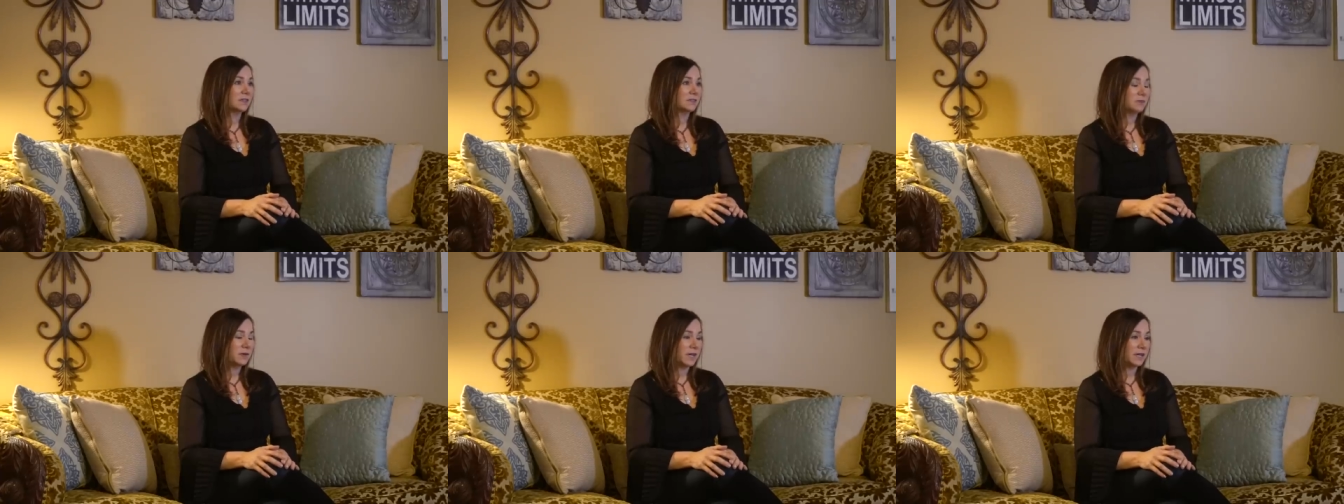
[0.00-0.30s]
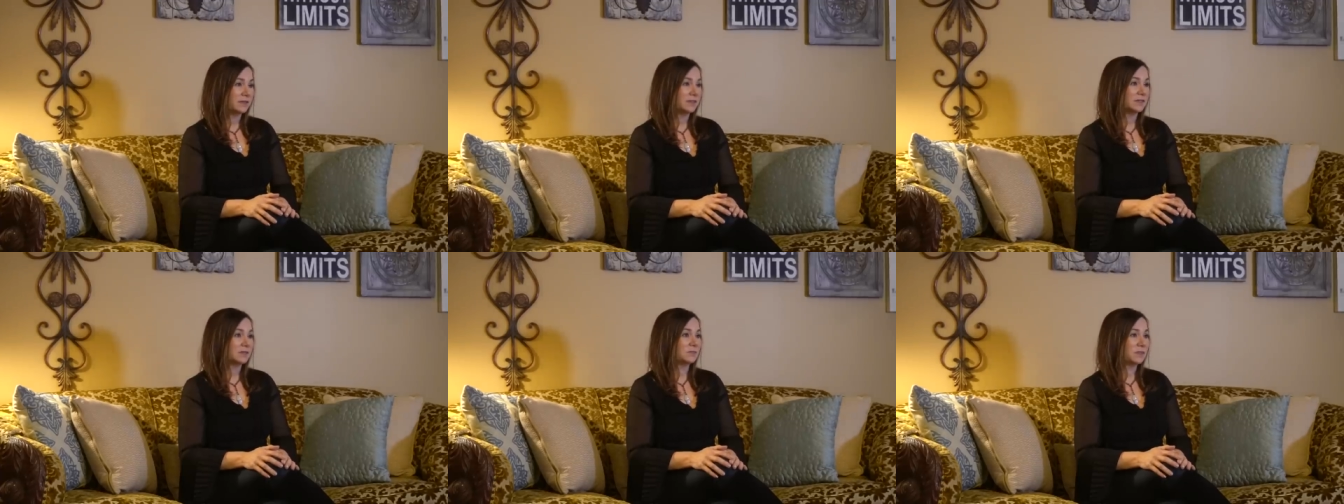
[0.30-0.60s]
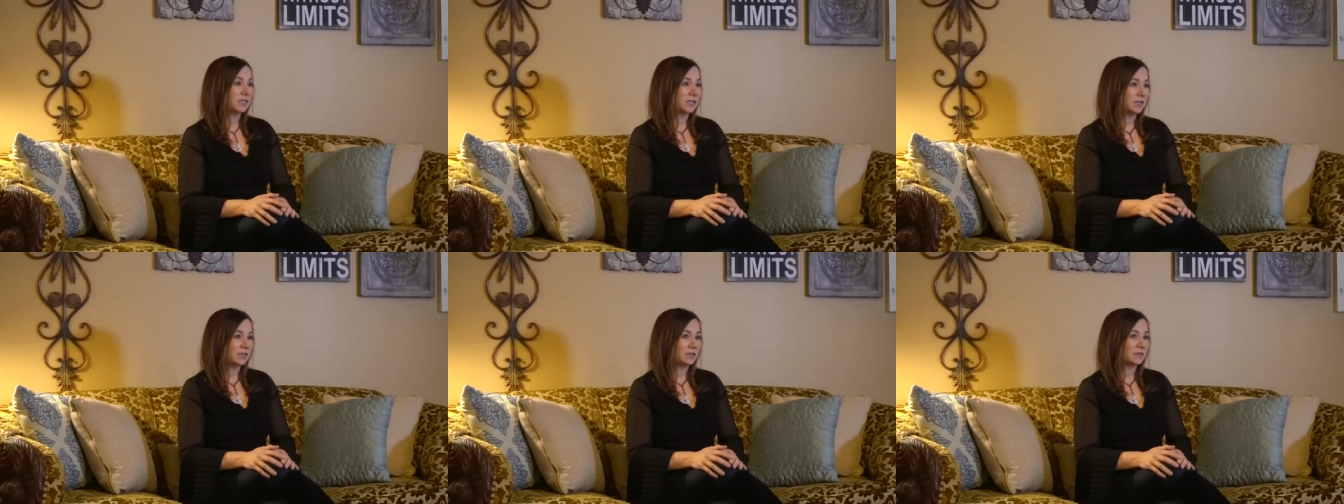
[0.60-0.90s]
by these
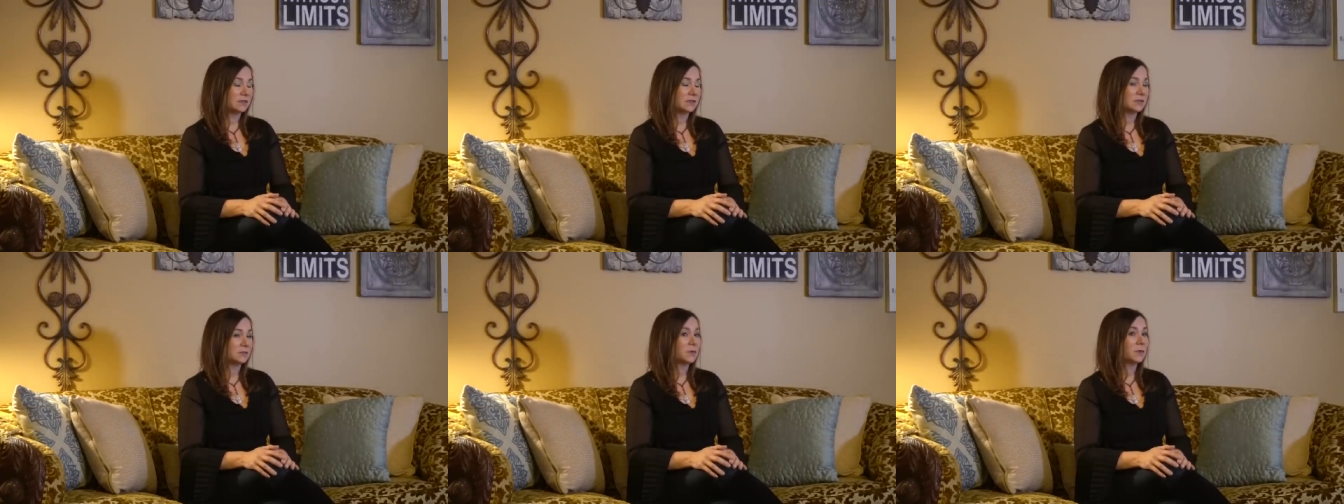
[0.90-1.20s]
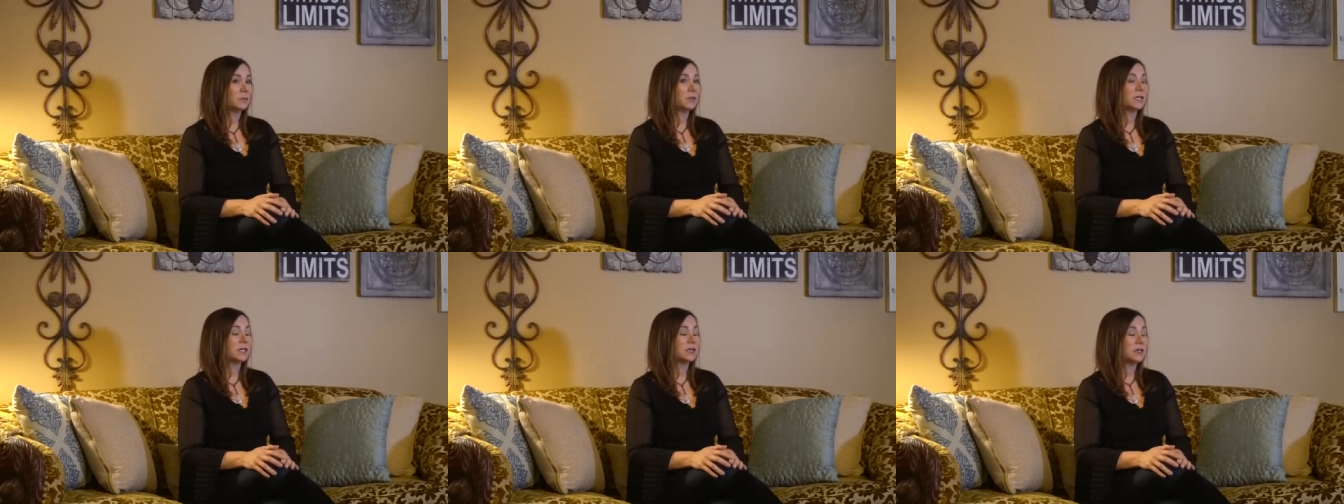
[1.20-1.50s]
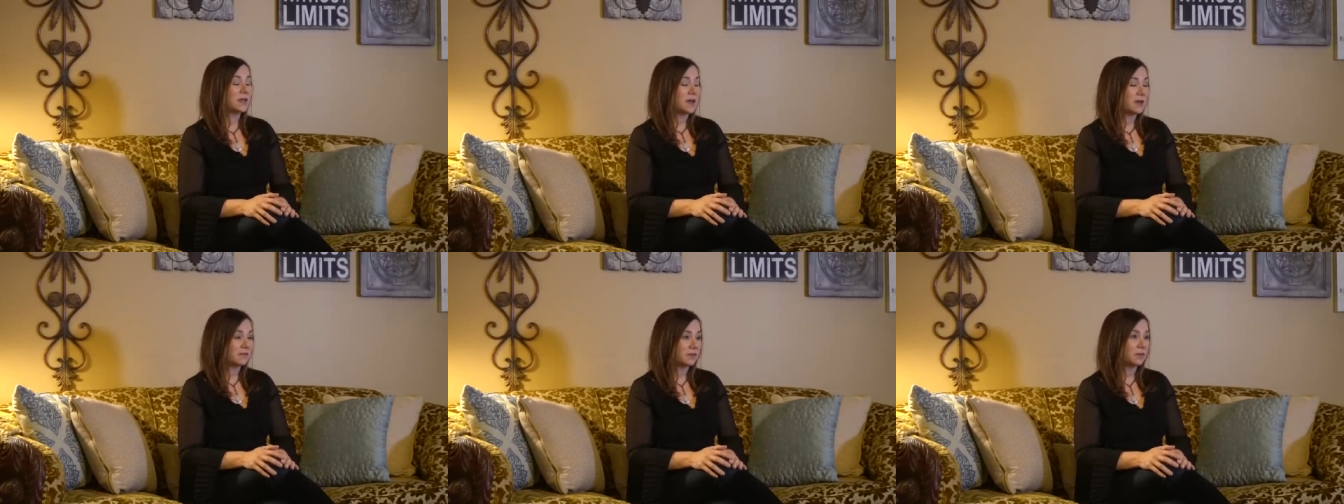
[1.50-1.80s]
beings, we would
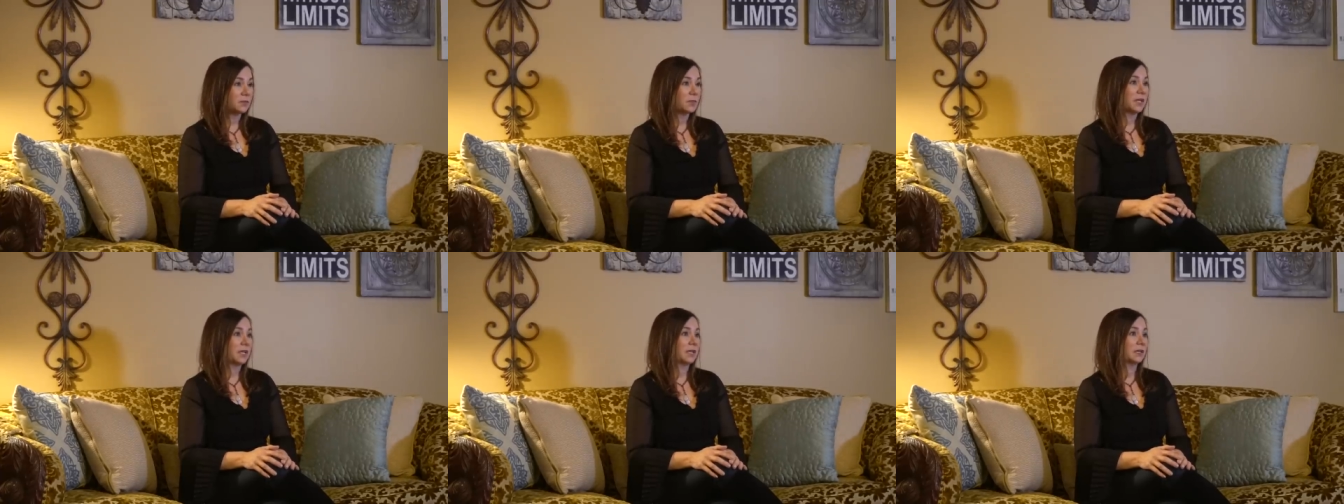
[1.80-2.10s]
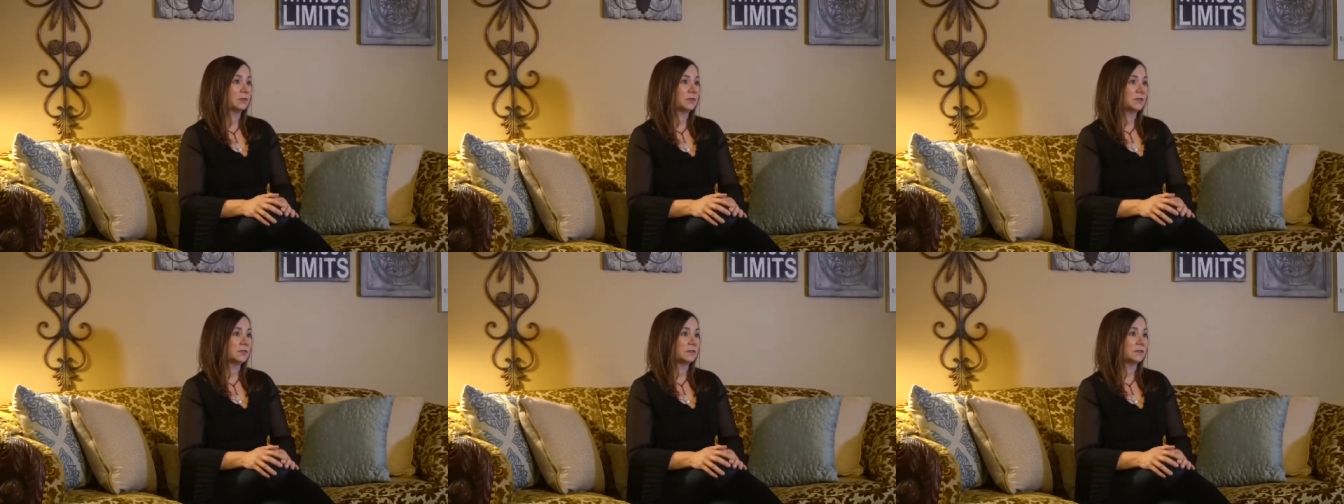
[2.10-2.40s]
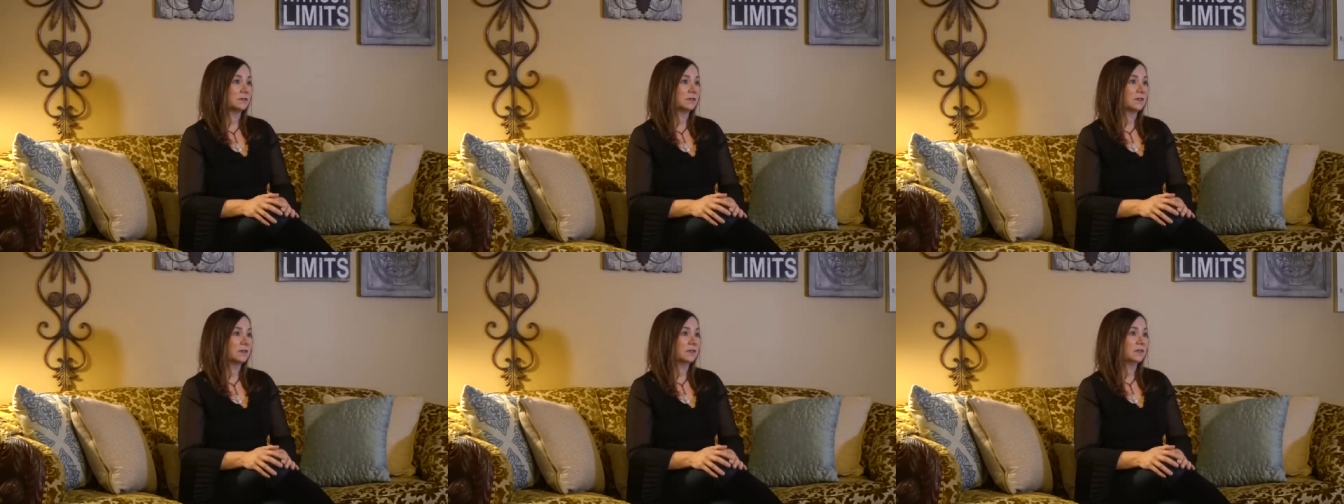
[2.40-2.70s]
never be
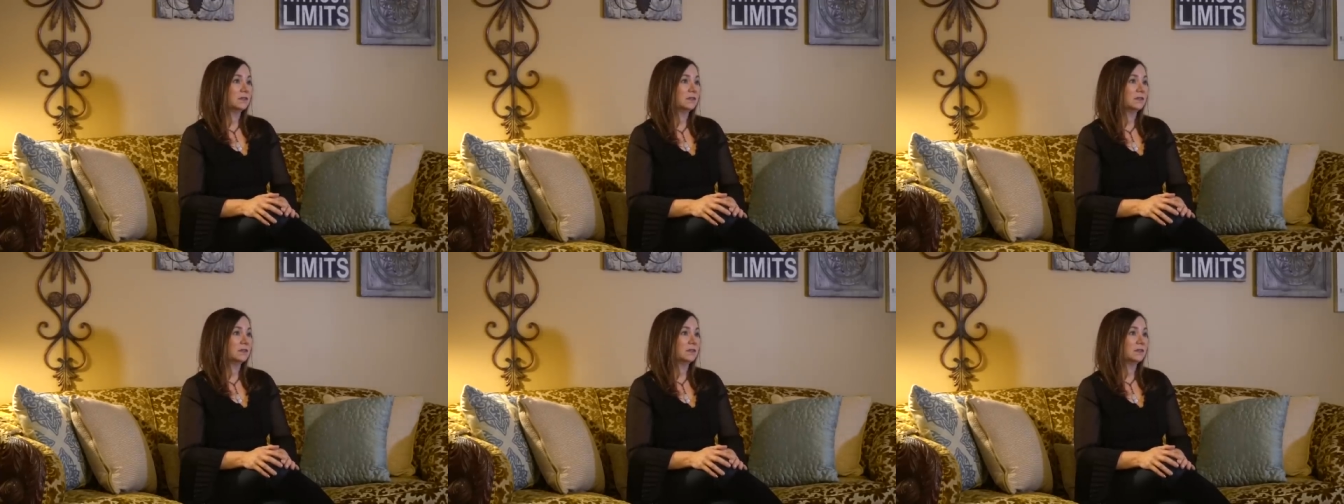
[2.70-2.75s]
able